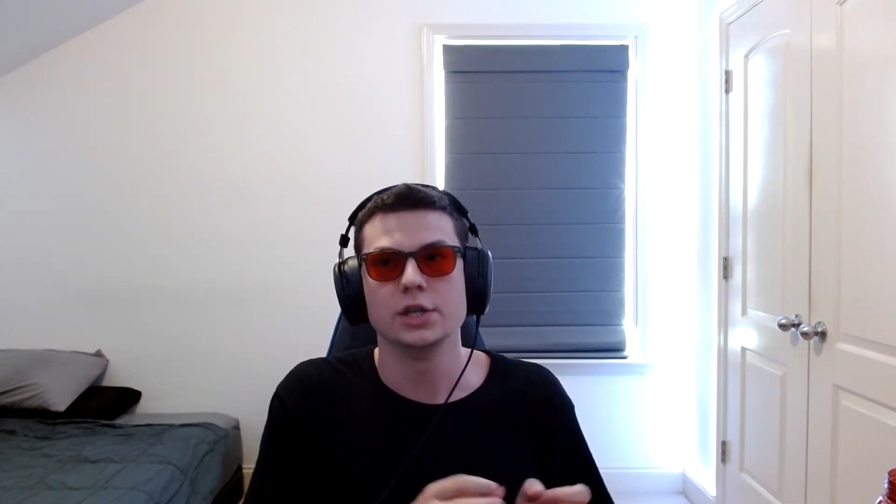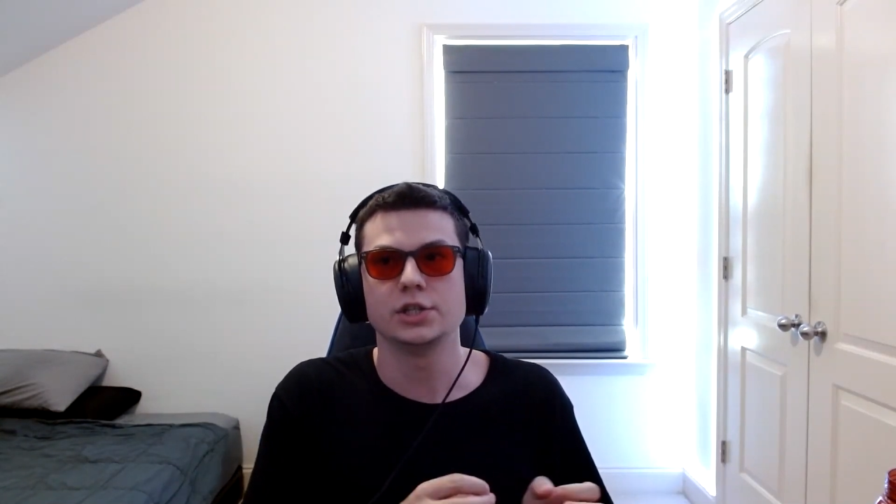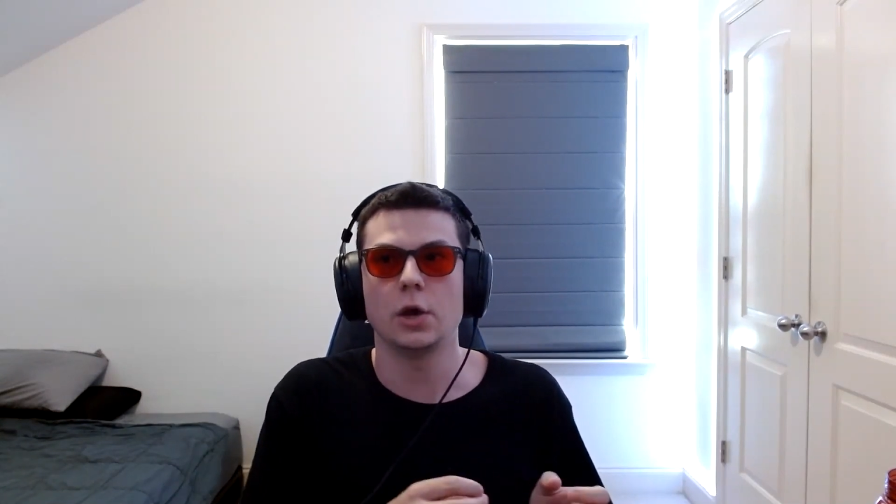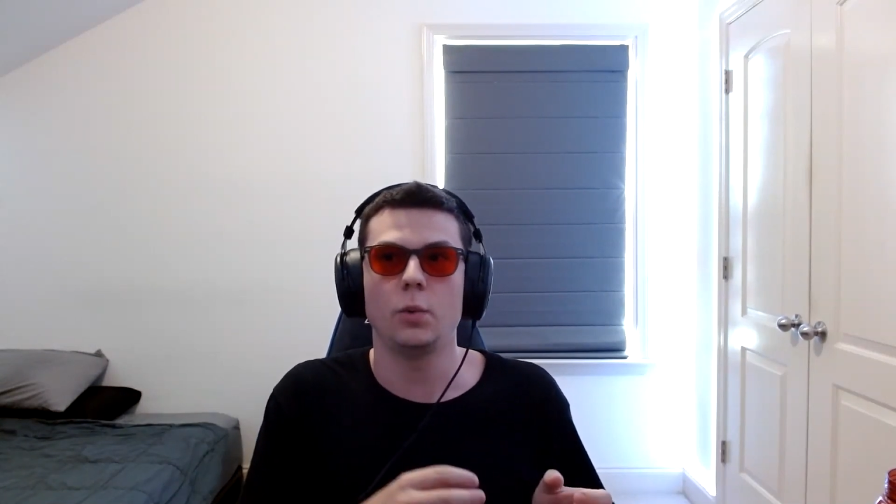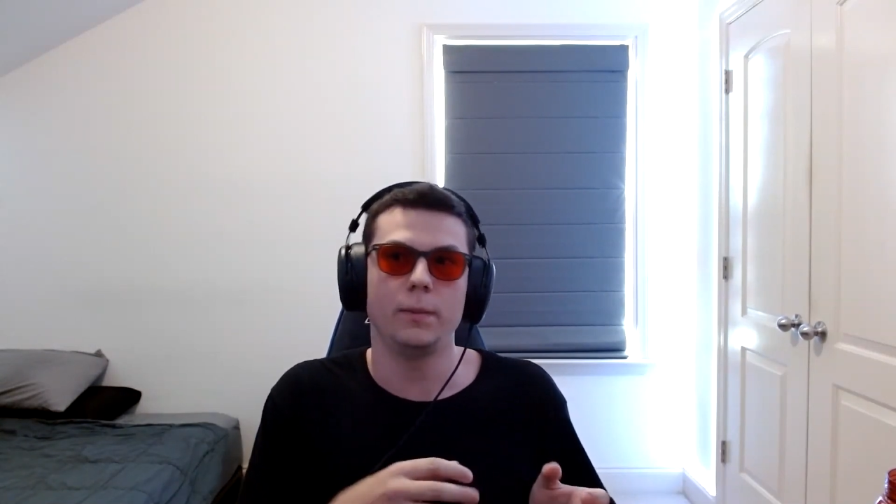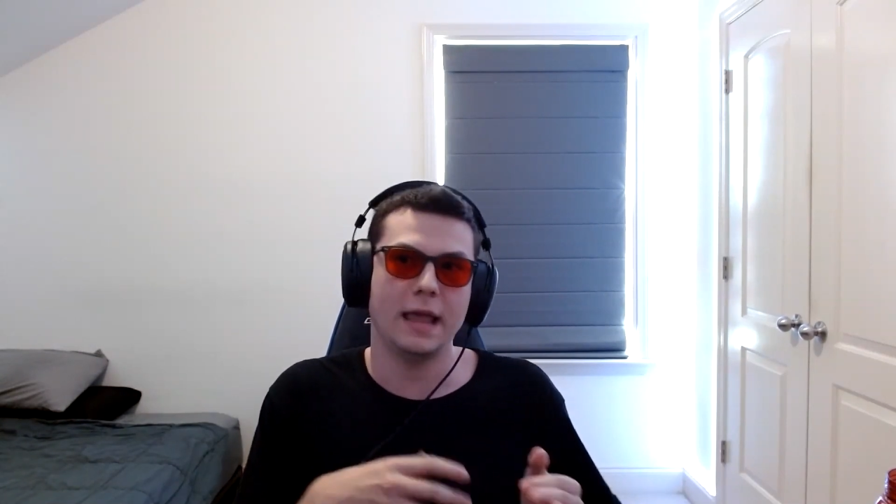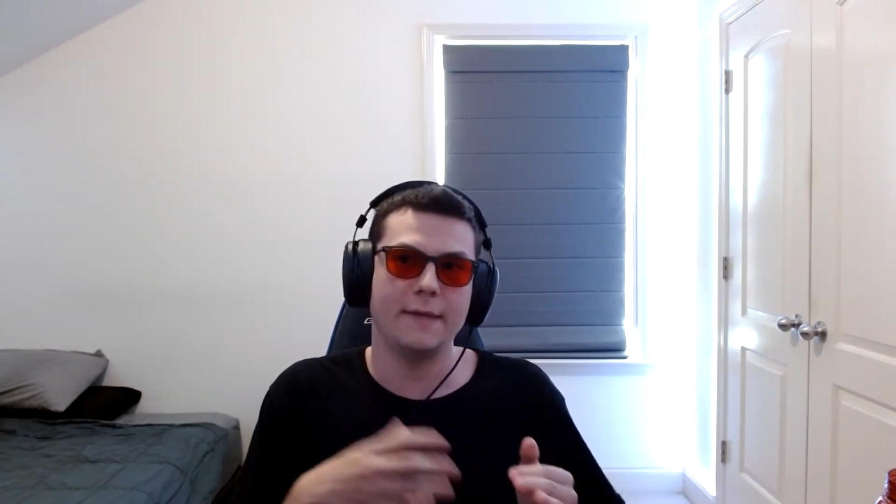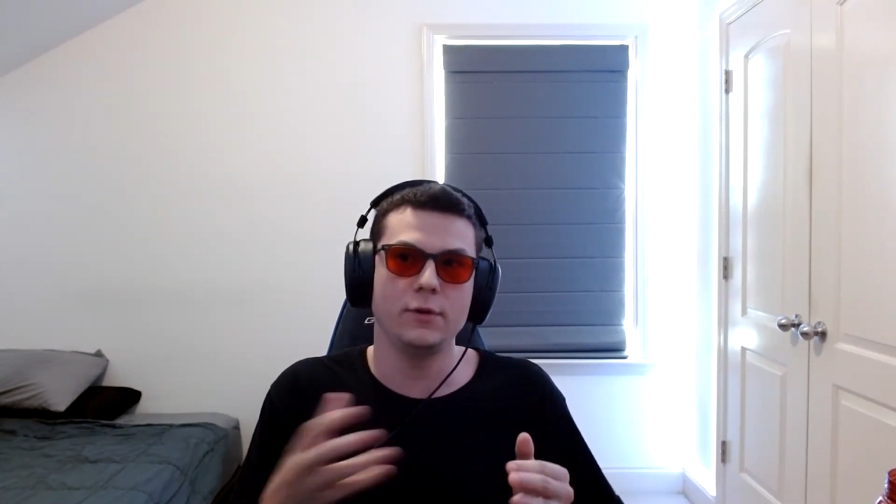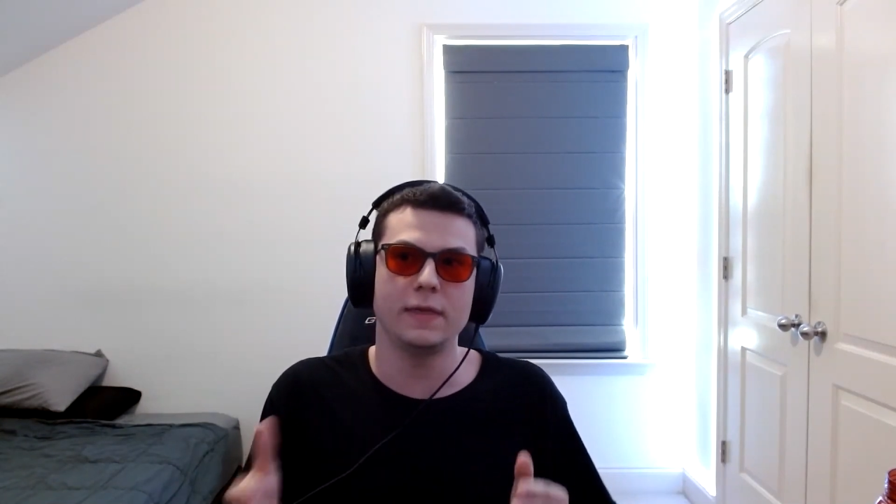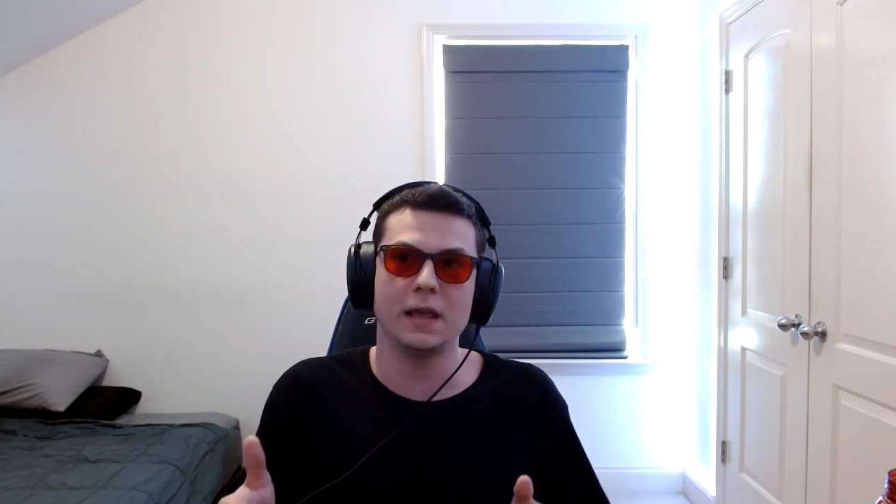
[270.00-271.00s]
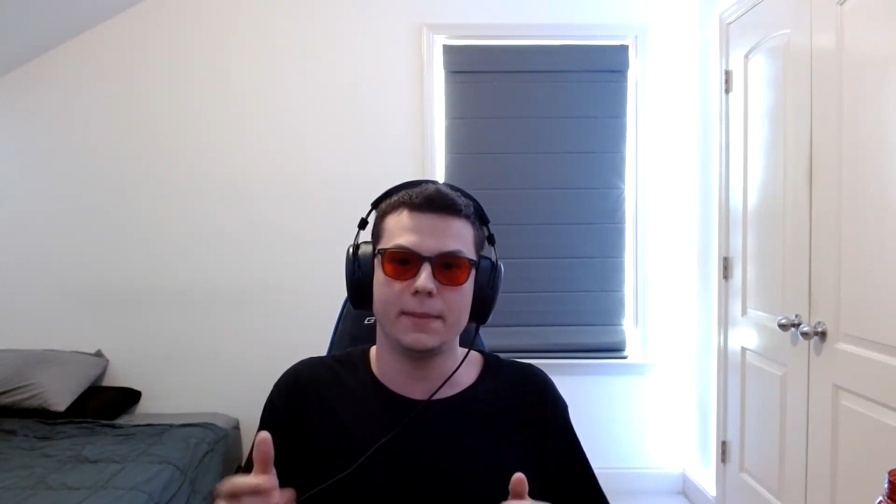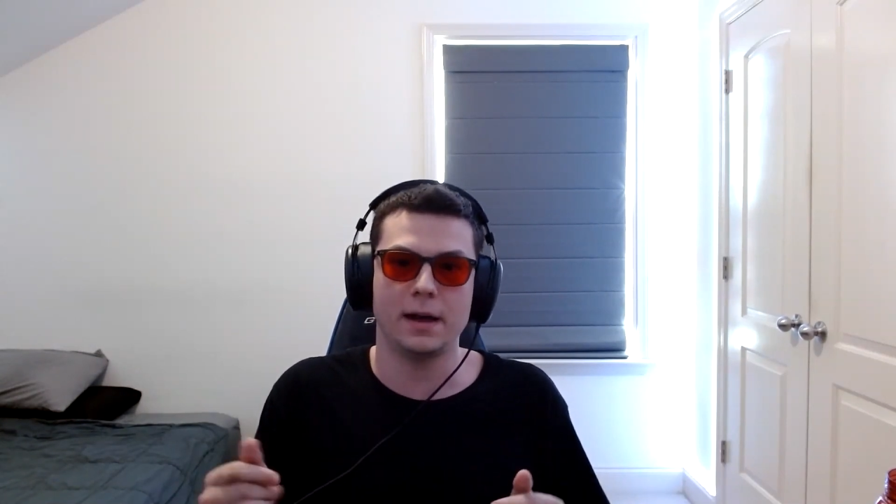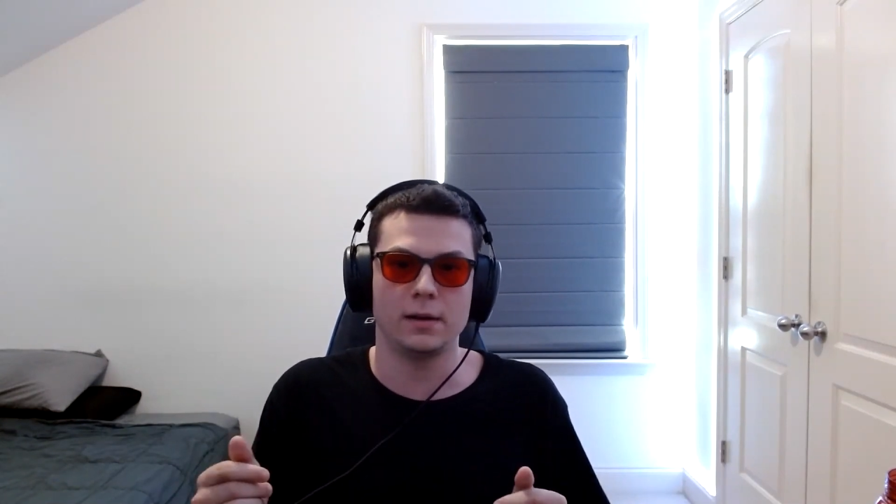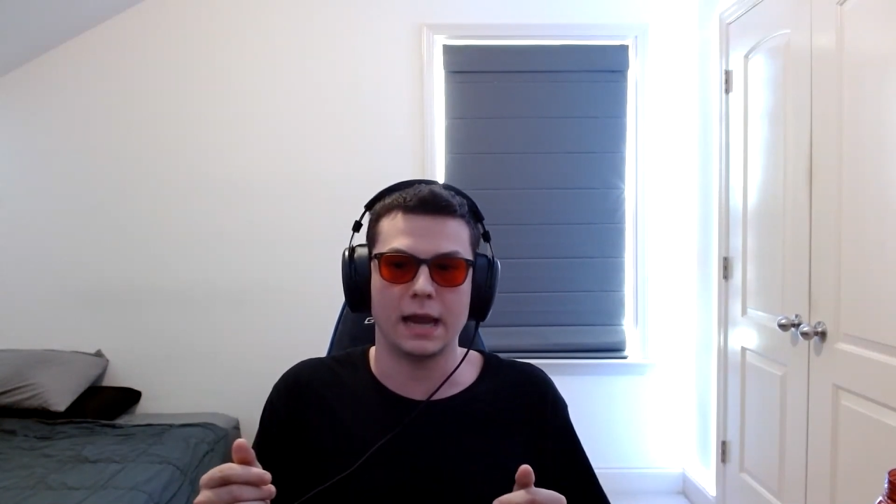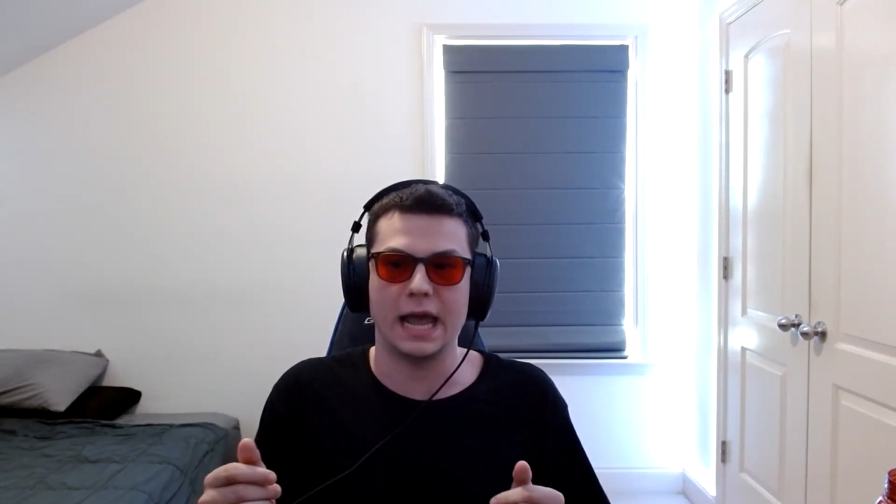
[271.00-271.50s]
So if you think about